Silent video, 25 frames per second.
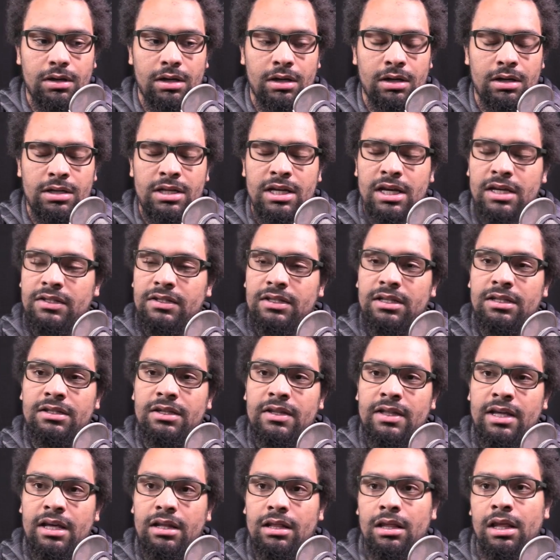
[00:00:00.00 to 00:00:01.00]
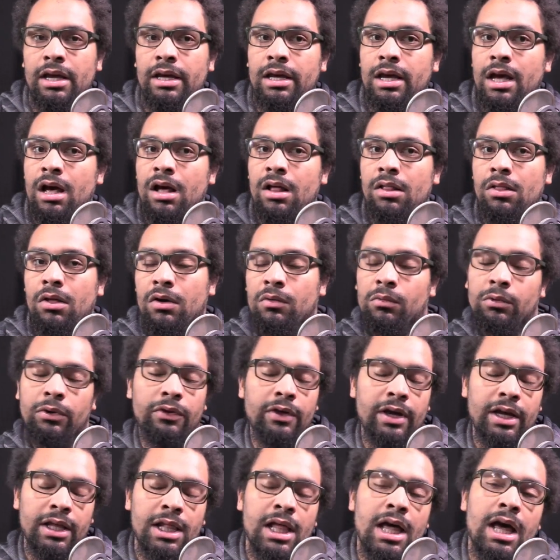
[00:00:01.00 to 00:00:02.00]
attesting to that, like how long will
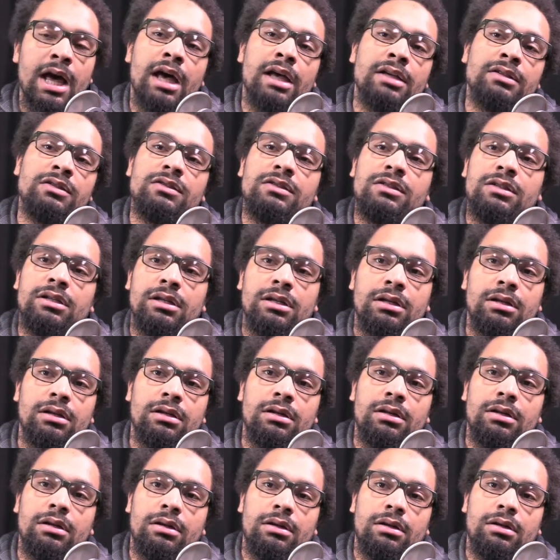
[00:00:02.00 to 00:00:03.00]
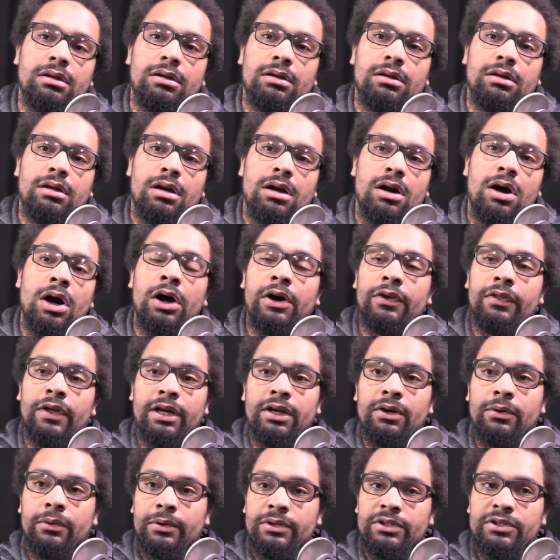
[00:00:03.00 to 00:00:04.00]
they last? Are they
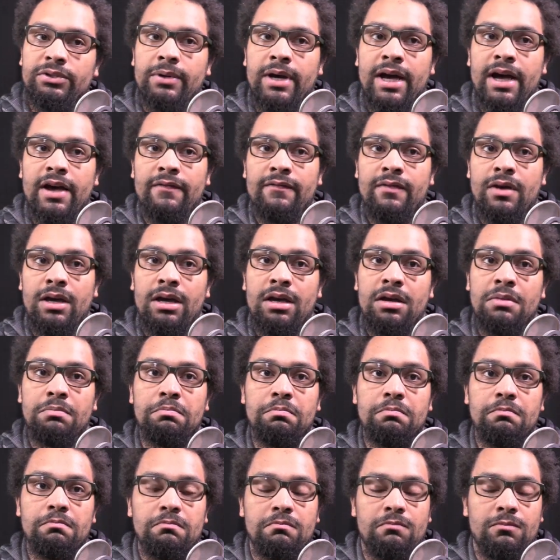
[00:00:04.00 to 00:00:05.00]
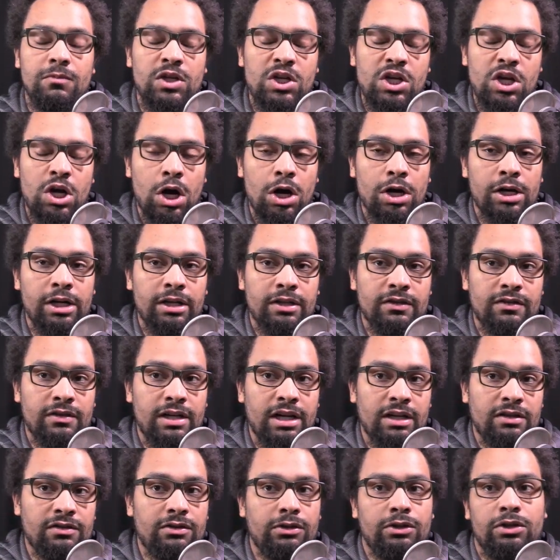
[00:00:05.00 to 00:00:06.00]
going to have a Guardians and
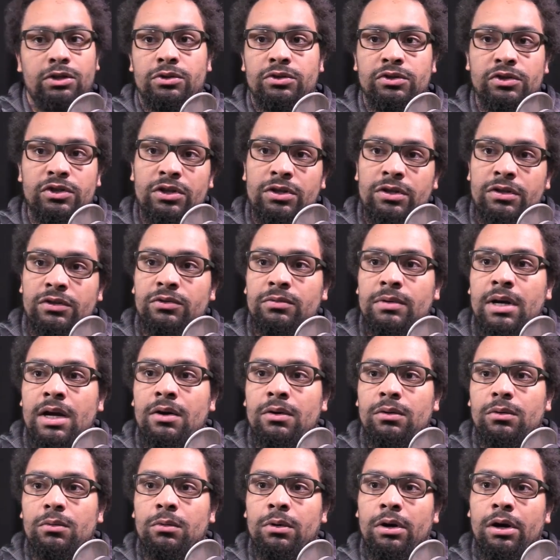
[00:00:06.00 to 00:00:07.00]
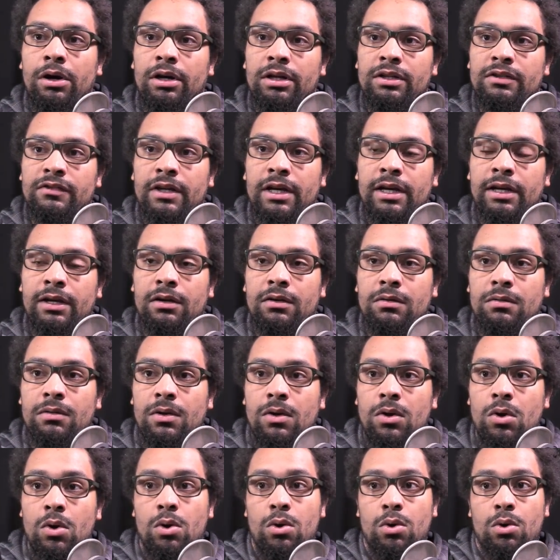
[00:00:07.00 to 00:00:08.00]
Executioners route where it's like,
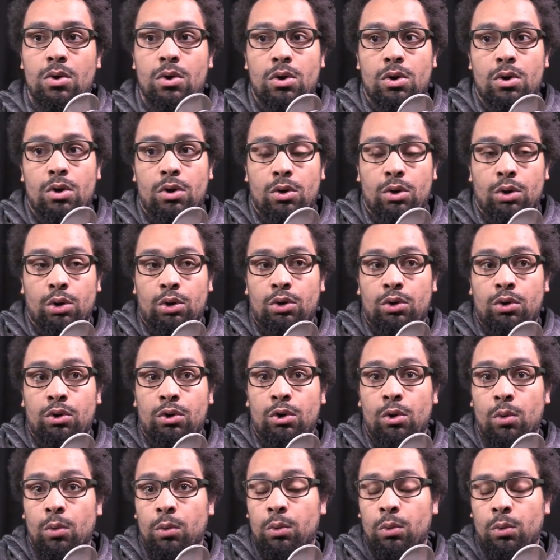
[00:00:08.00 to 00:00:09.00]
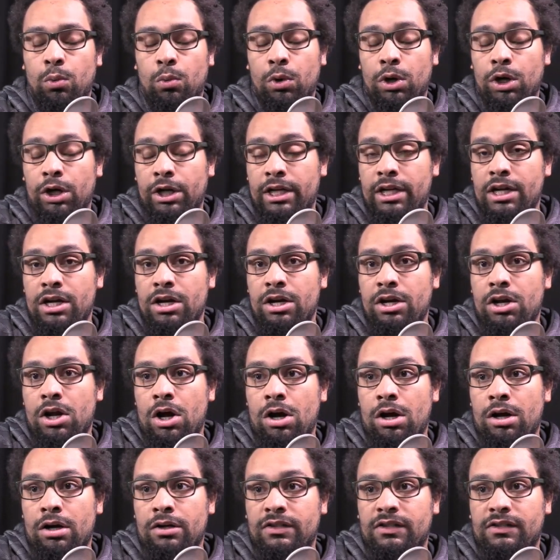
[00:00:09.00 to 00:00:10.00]
cool, we're here in
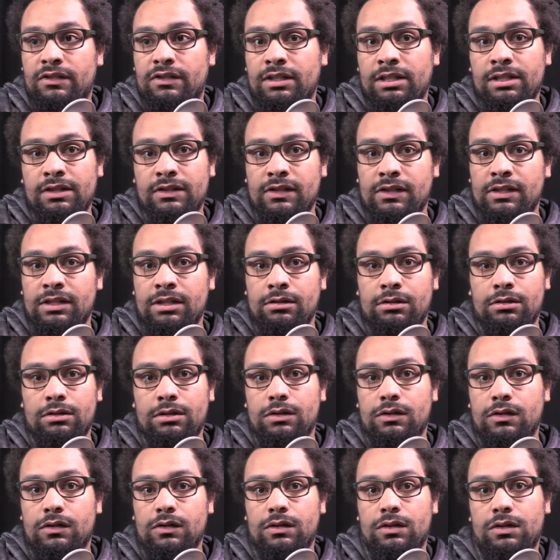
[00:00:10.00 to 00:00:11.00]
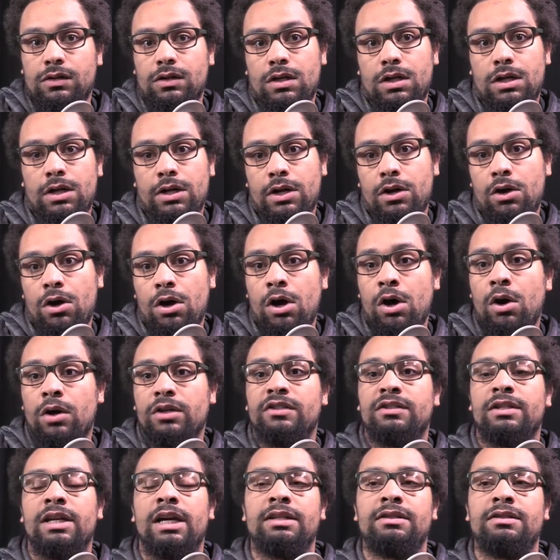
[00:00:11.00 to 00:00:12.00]
our season. Oh,
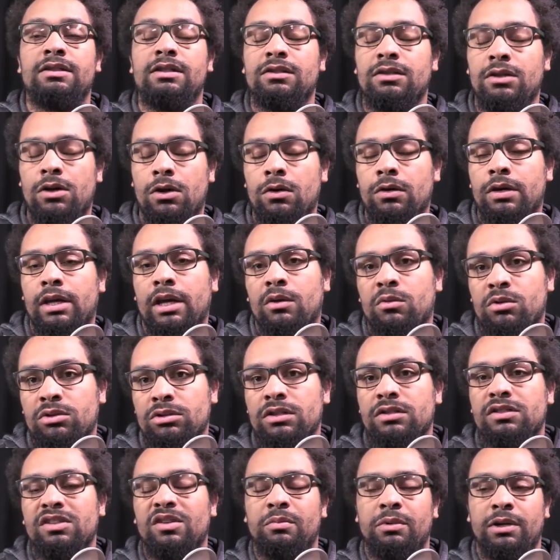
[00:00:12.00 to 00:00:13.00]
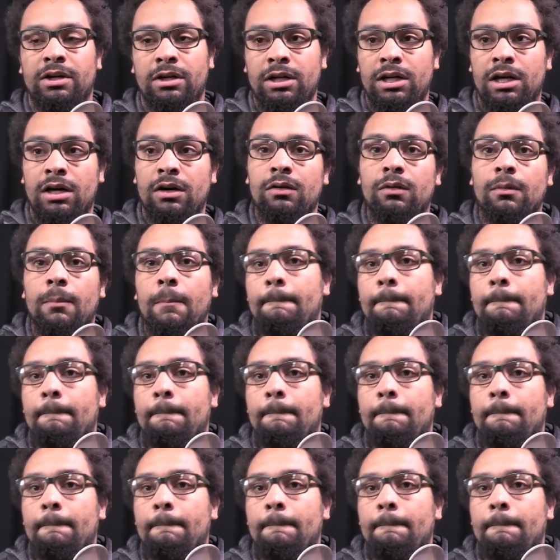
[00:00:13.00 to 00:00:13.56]
it's next season? Okay, we'll disappear now.